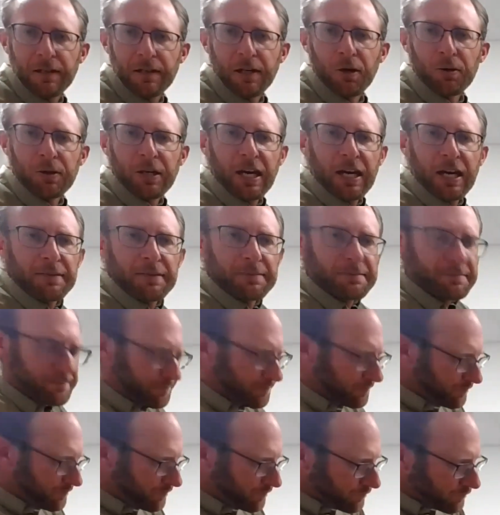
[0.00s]
Okay,
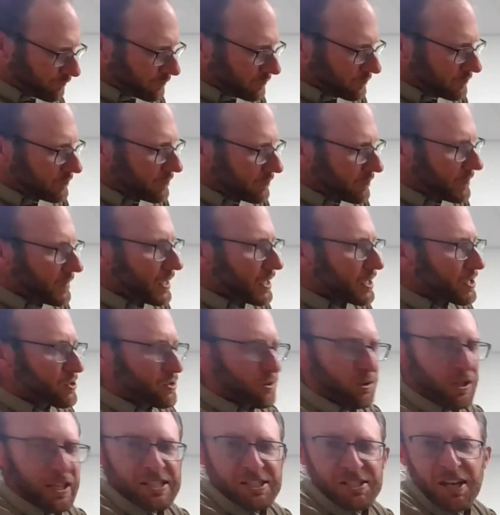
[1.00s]

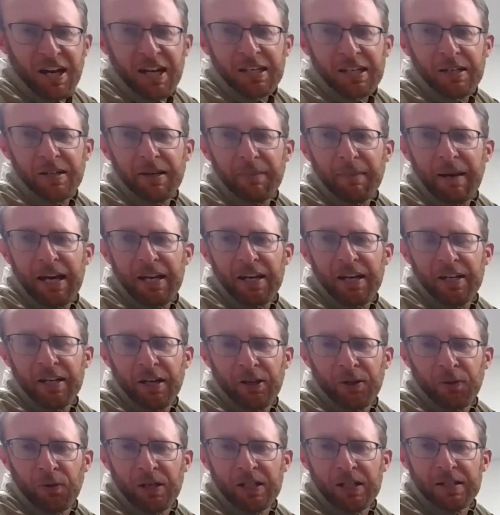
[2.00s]
so let's talk about
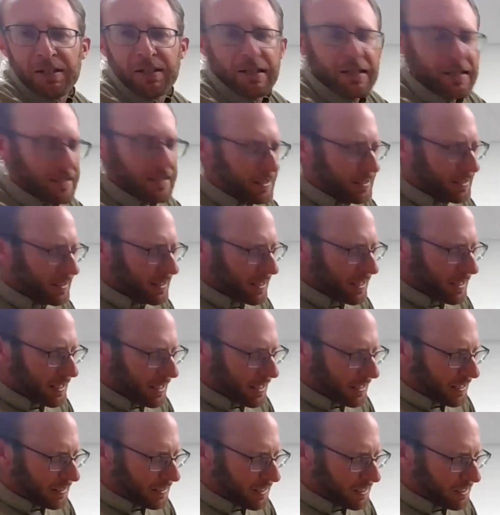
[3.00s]
another one.
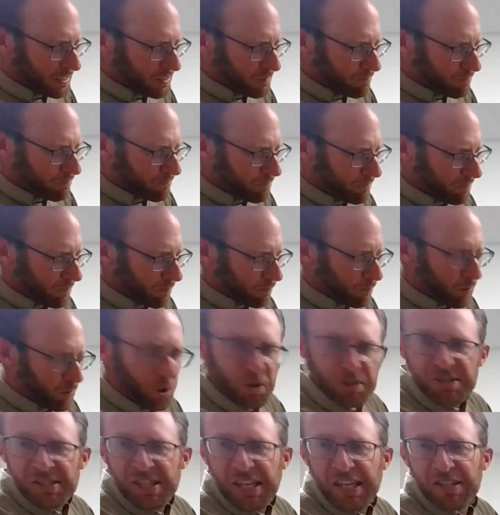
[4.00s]
It's
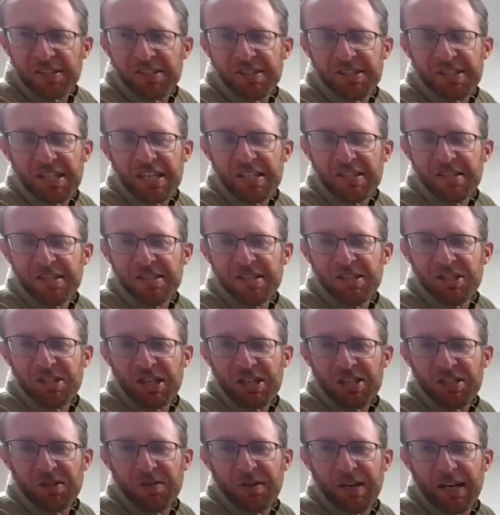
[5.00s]
bull sale season's
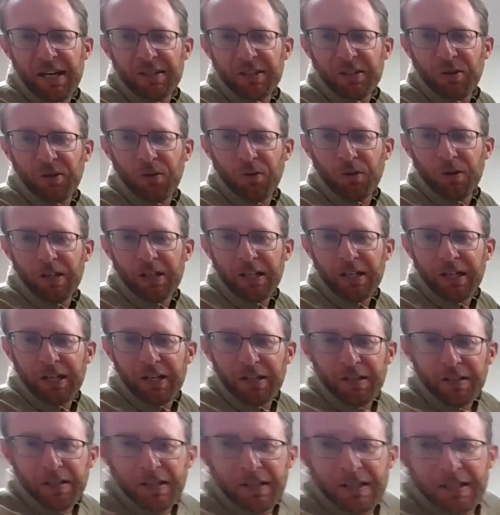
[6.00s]
just around the corner
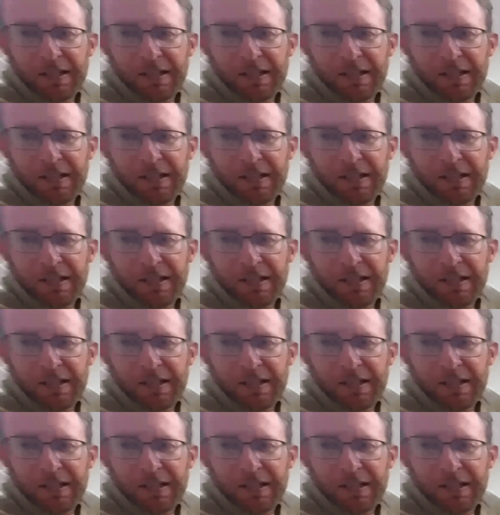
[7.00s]
here.